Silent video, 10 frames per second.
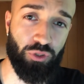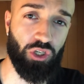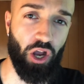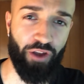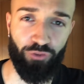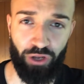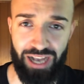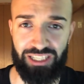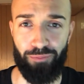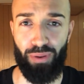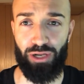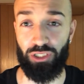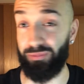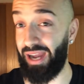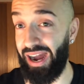So if you guys love
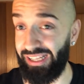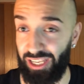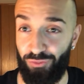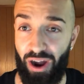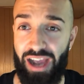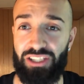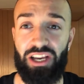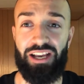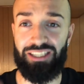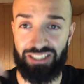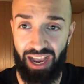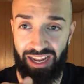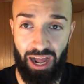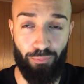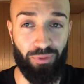Pendulum, I highly advise
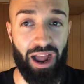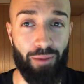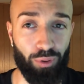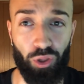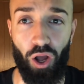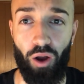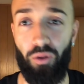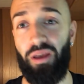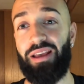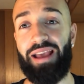sign up down below